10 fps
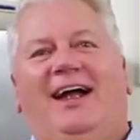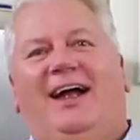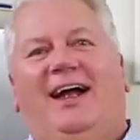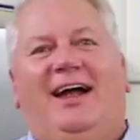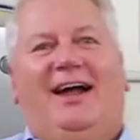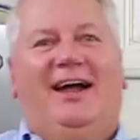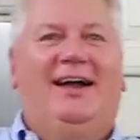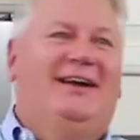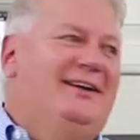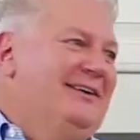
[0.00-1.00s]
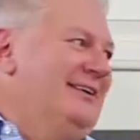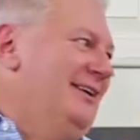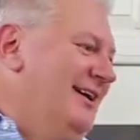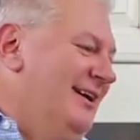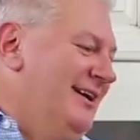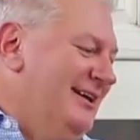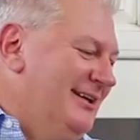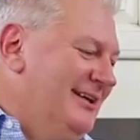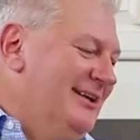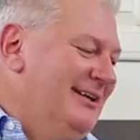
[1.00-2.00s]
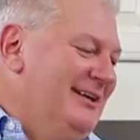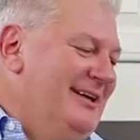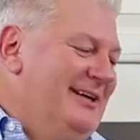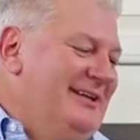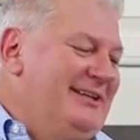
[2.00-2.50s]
(not speaking)